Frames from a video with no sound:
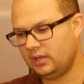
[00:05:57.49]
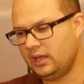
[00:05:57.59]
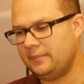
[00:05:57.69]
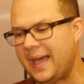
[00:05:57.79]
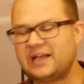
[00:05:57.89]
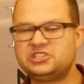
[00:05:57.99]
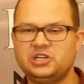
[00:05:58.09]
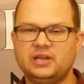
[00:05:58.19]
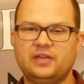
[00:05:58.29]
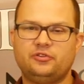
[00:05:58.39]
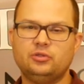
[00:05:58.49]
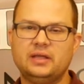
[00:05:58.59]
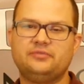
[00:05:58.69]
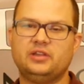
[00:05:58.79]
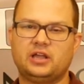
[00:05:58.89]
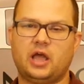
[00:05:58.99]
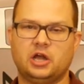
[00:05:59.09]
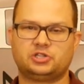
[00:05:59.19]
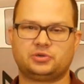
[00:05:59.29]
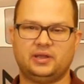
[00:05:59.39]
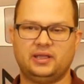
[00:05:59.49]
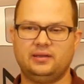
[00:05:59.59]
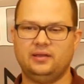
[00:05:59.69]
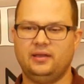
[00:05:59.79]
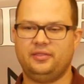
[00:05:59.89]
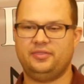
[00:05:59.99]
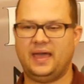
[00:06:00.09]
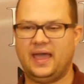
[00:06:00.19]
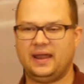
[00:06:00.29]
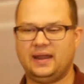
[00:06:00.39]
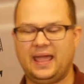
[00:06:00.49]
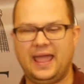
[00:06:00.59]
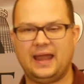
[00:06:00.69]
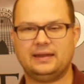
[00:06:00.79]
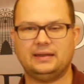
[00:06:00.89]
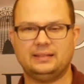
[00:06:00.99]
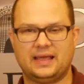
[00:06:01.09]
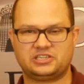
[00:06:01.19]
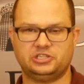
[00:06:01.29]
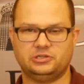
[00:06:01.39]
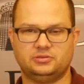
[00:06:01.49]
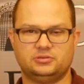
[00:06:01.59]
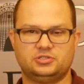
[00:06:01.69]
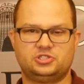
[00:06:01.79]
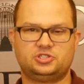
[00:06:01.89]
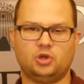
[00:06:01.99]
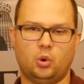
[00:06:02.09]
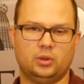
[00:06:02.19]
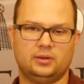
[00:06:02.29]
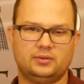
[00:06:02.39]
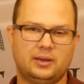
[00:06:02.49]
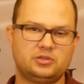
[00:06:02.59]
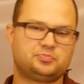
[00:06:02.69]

imagine if you lived in a country that had an election stolen. That was